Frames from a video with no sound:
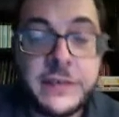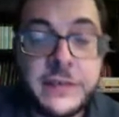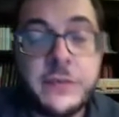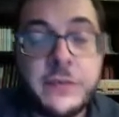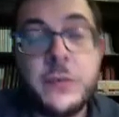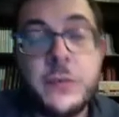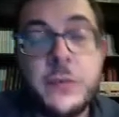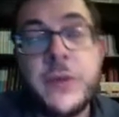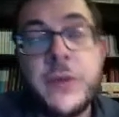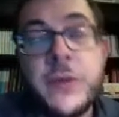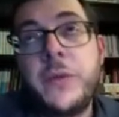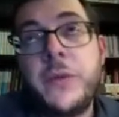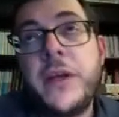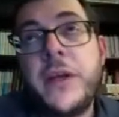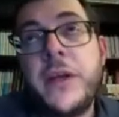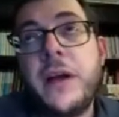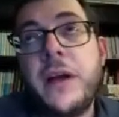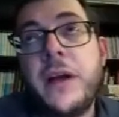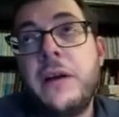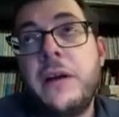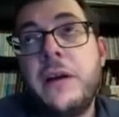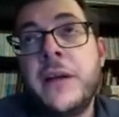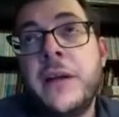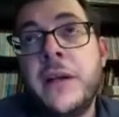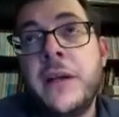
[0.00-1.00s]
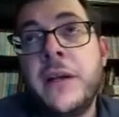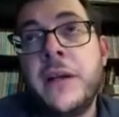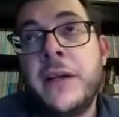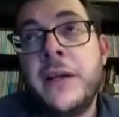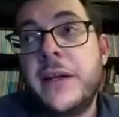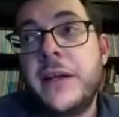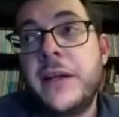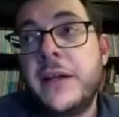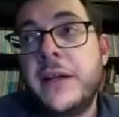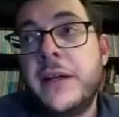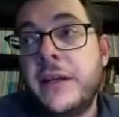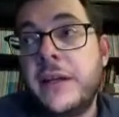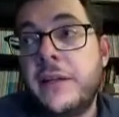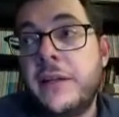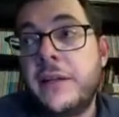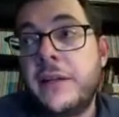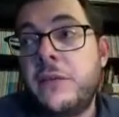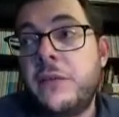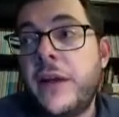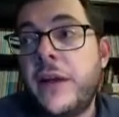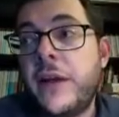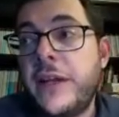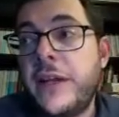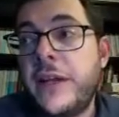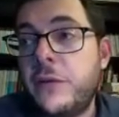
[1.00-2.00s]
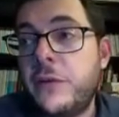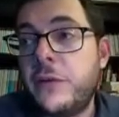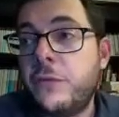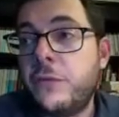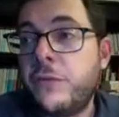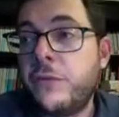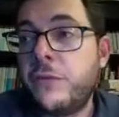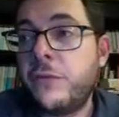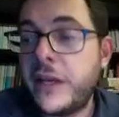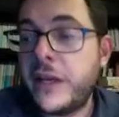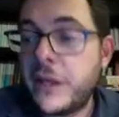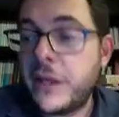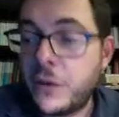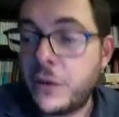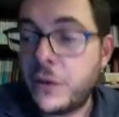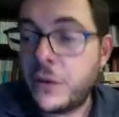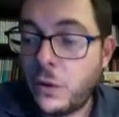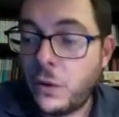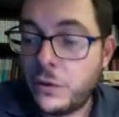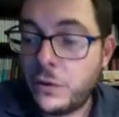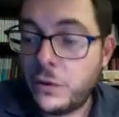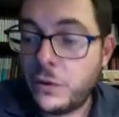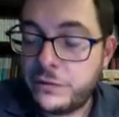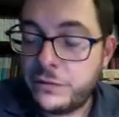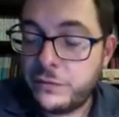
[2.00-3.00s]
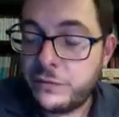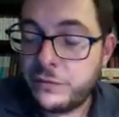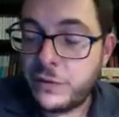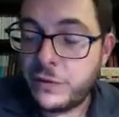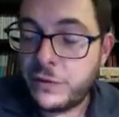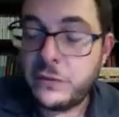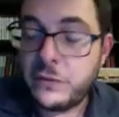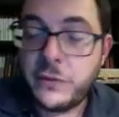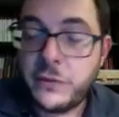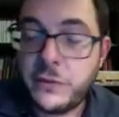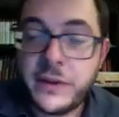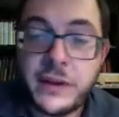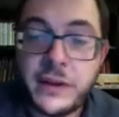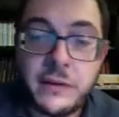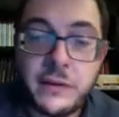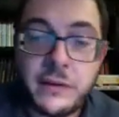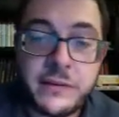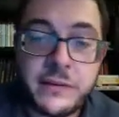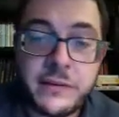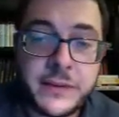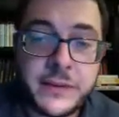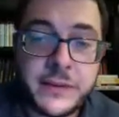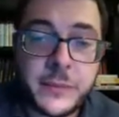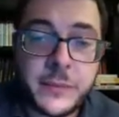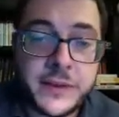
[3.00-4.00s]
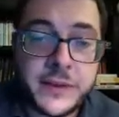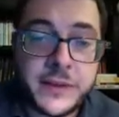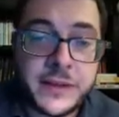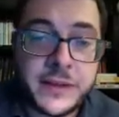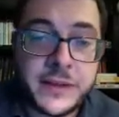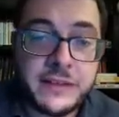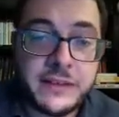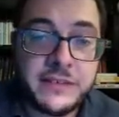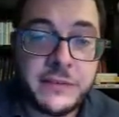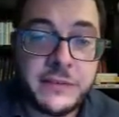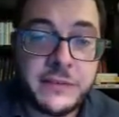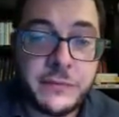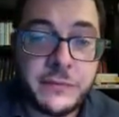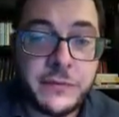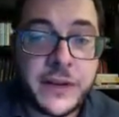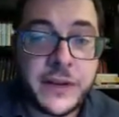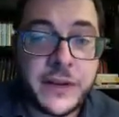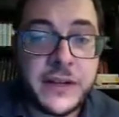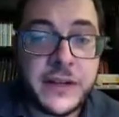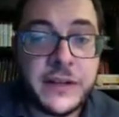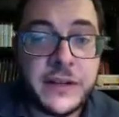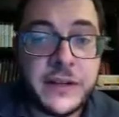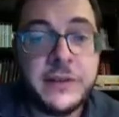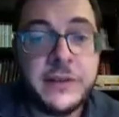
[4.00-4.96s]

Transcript: when we are uh, trying to find a cause for a recurrent implantation failure?